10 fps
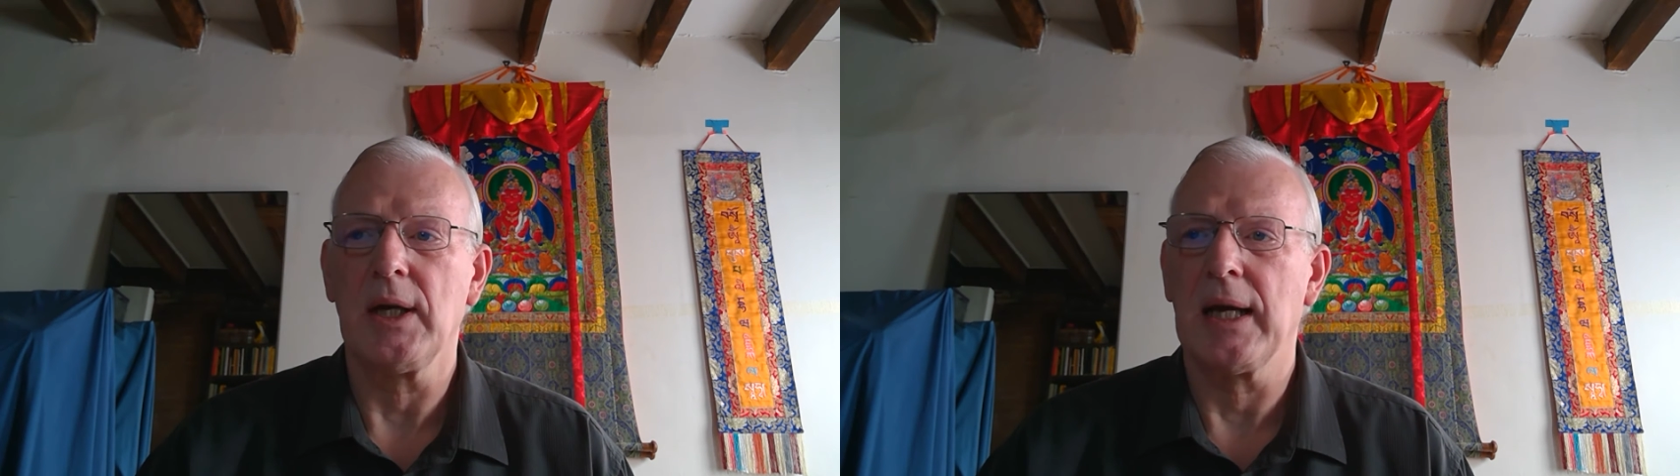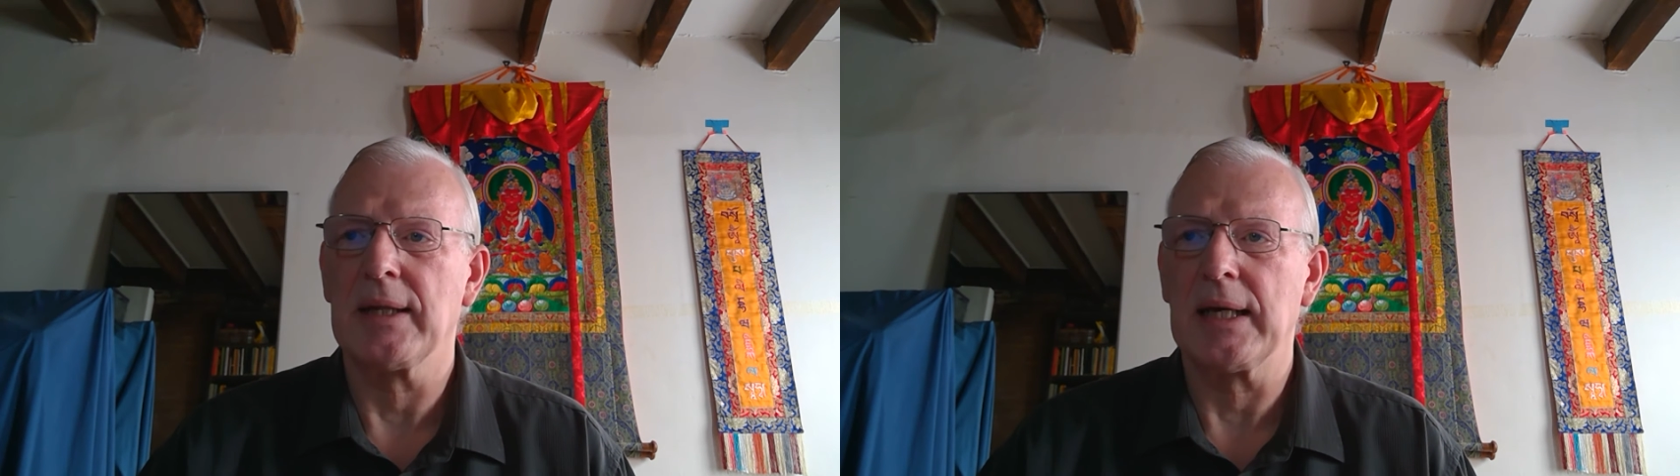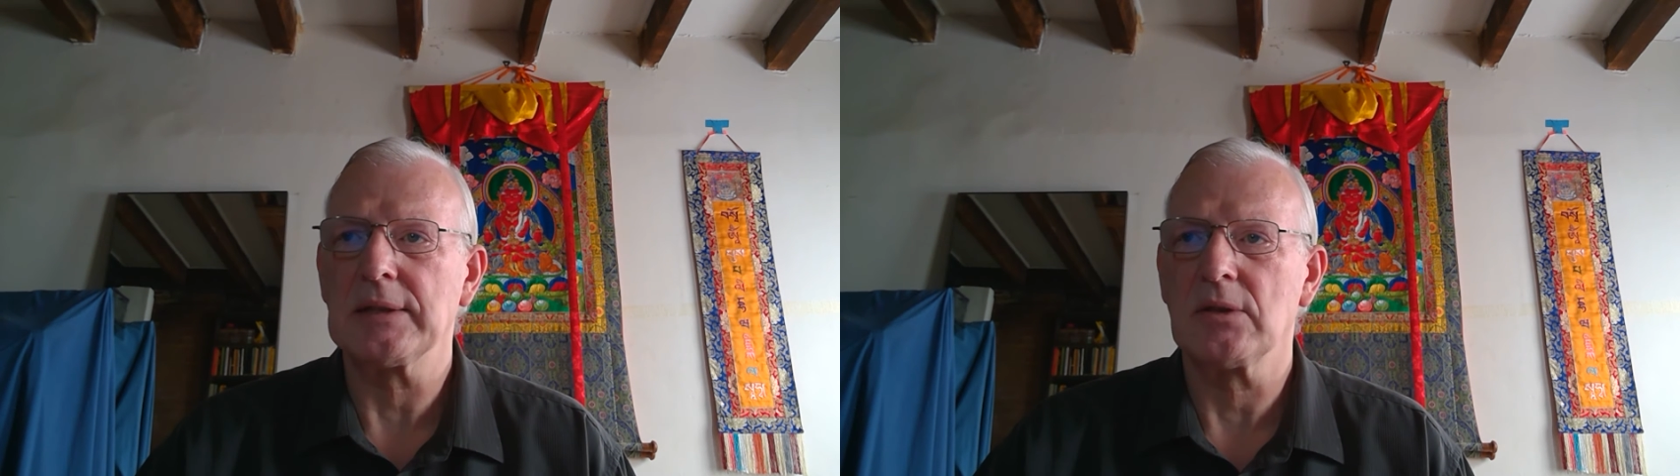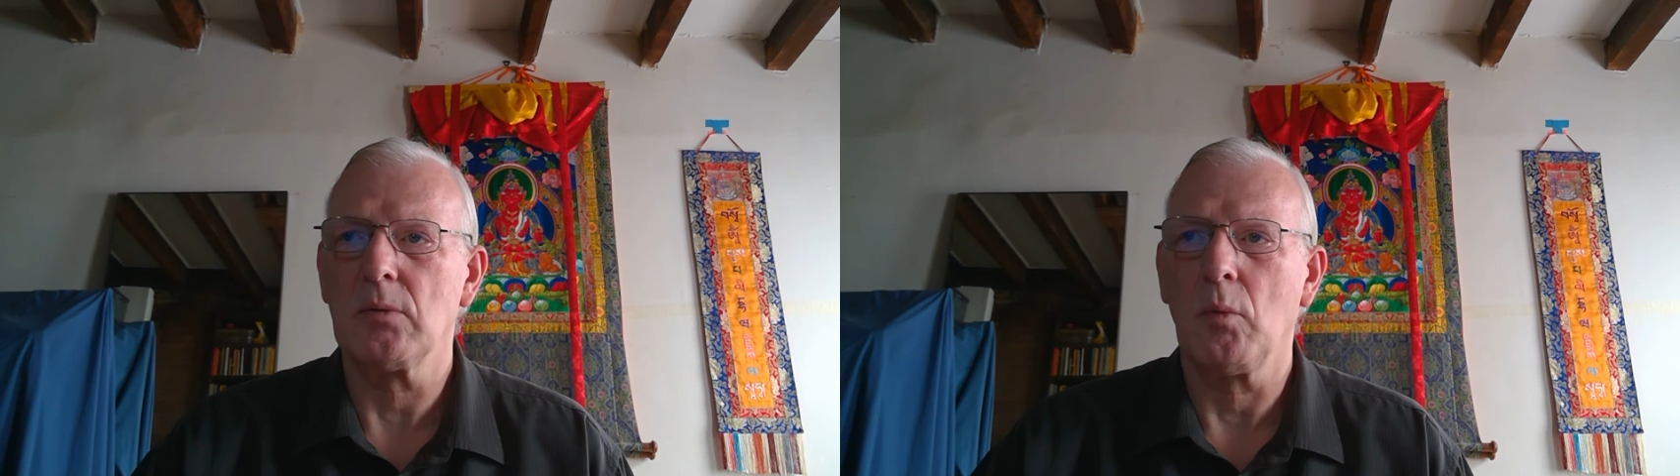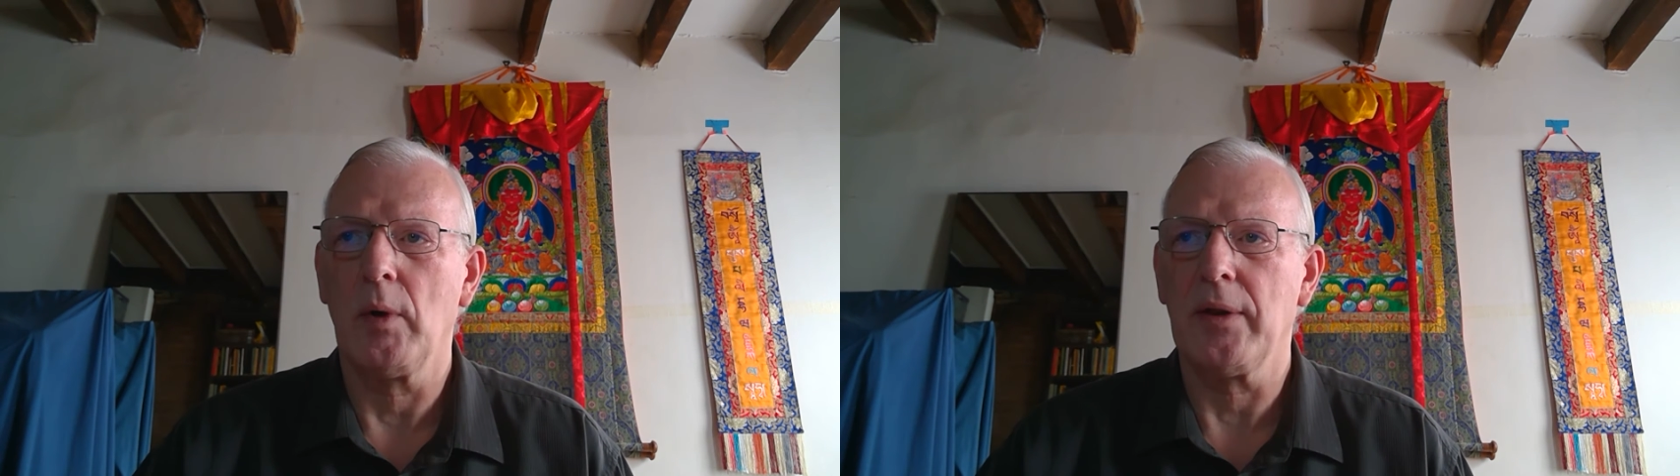and that's
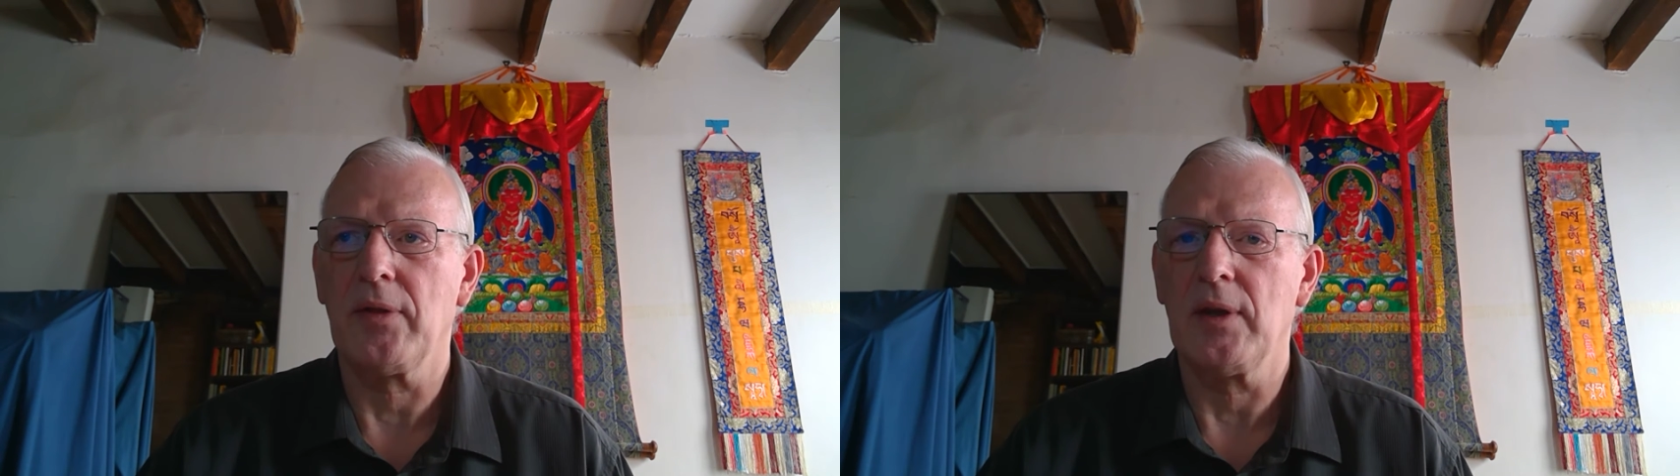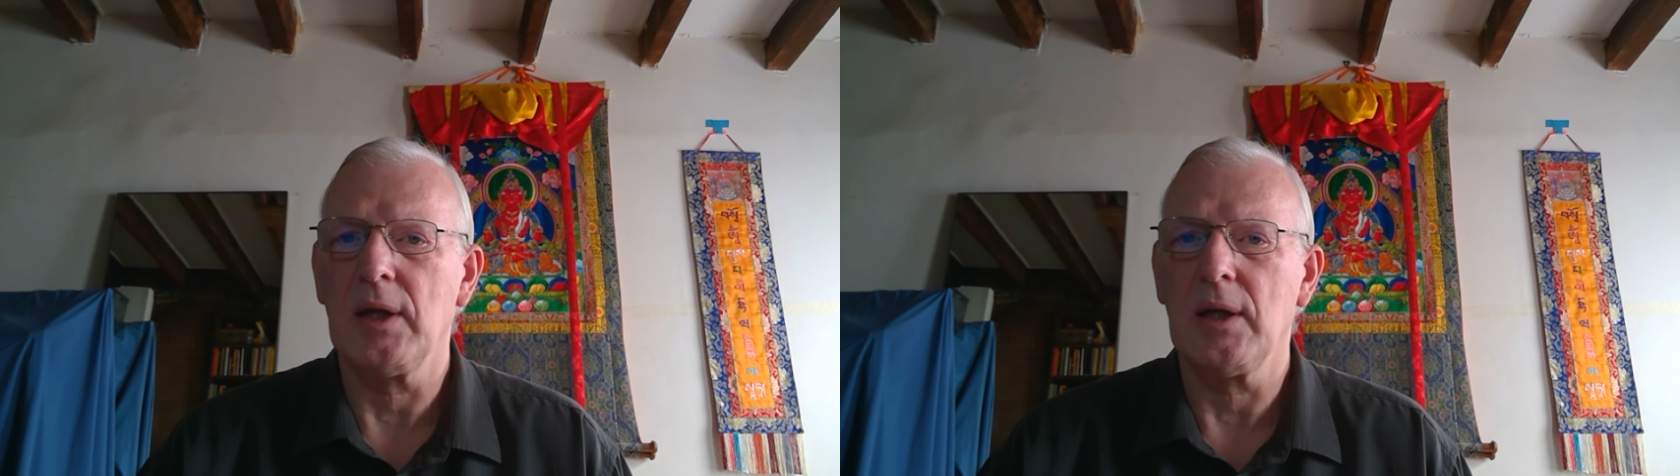with the